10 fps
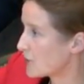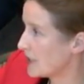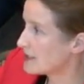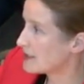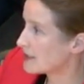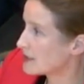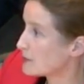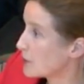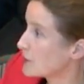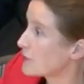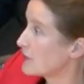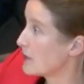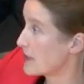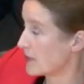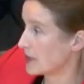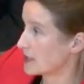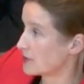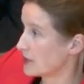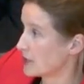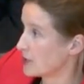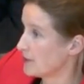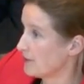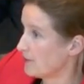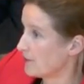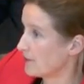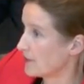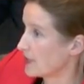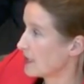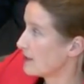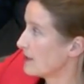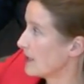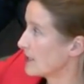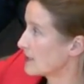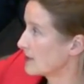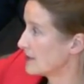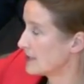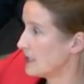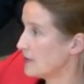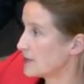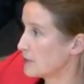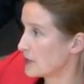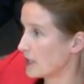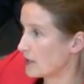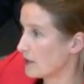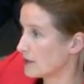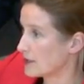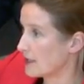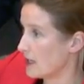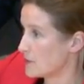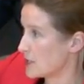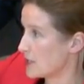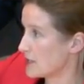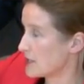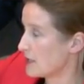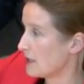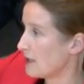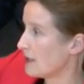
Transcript: traces both of the American tradition, that conceives umbrella clause claims as